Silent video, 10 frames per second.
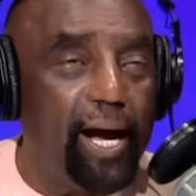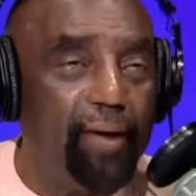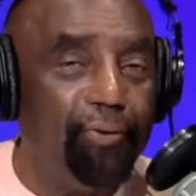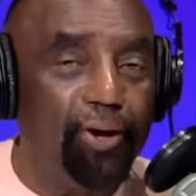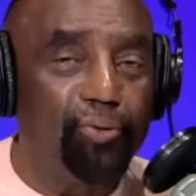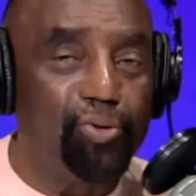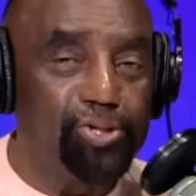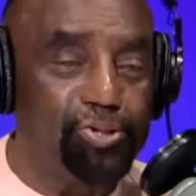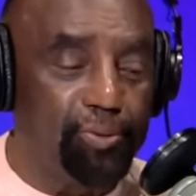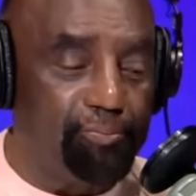I thought it
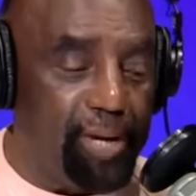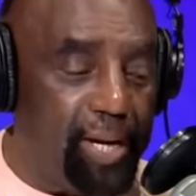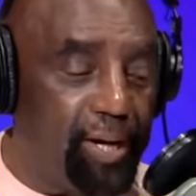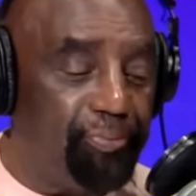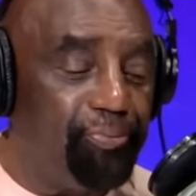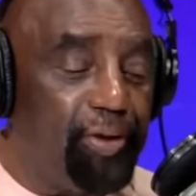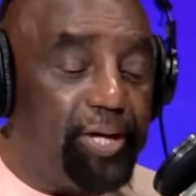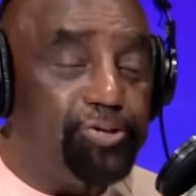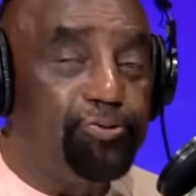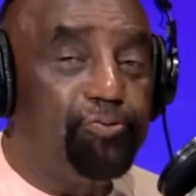was a male.
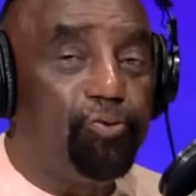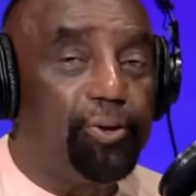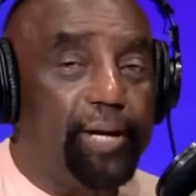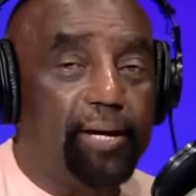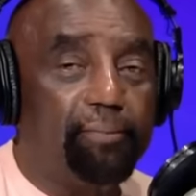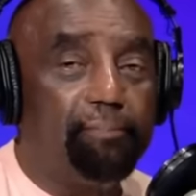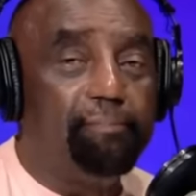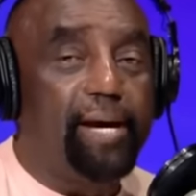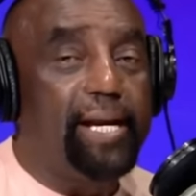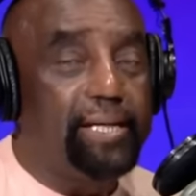Thank you for that
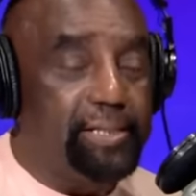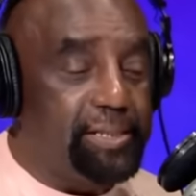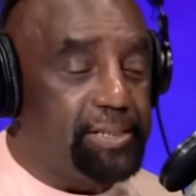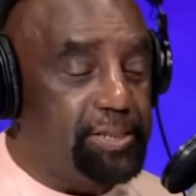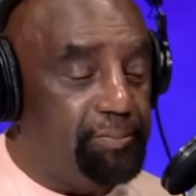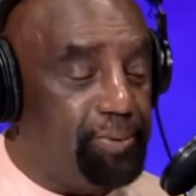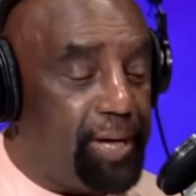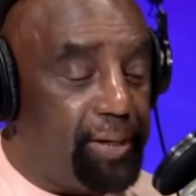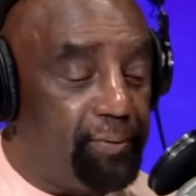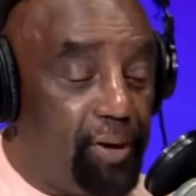amazing
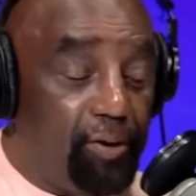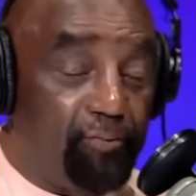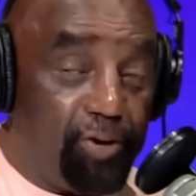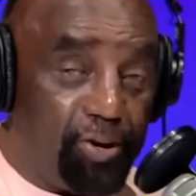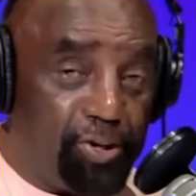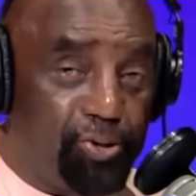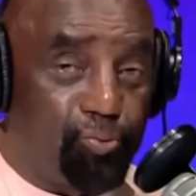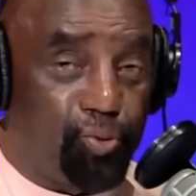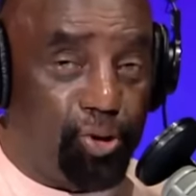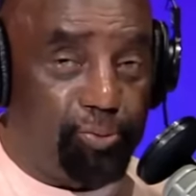painting. Very
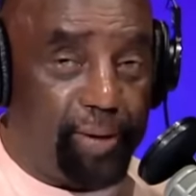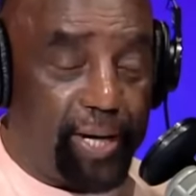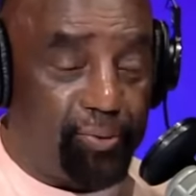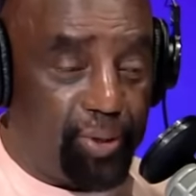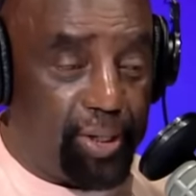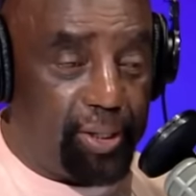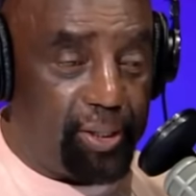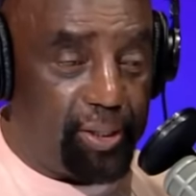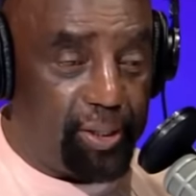good work, by the way.